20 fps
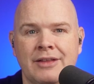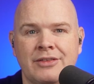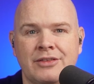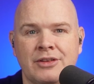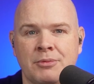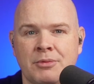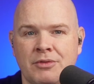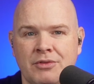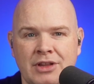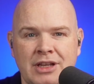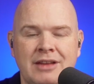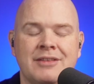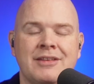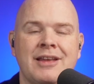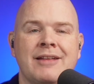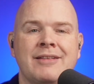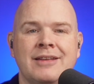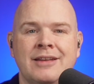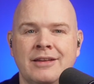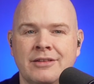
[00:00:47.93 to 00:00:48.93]
some of the
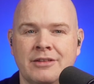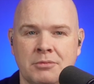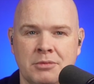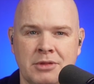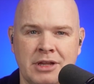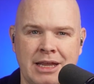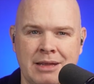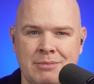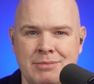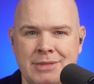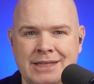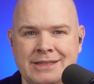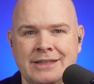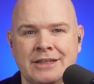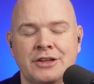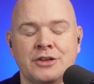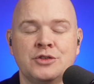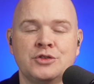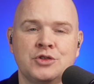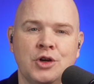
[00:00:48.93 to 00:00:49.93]
settings, some of the
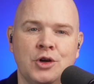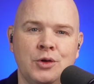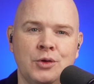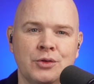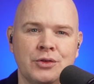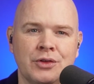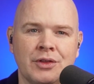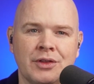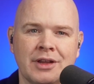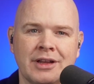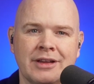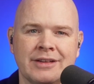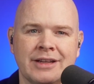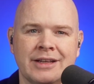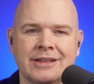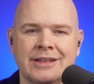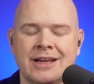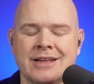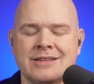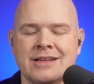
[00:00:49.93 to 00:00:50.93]
in-meeting controls and things
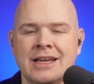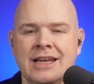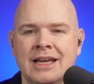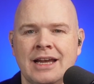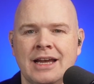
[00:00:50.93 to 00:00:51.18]
like that,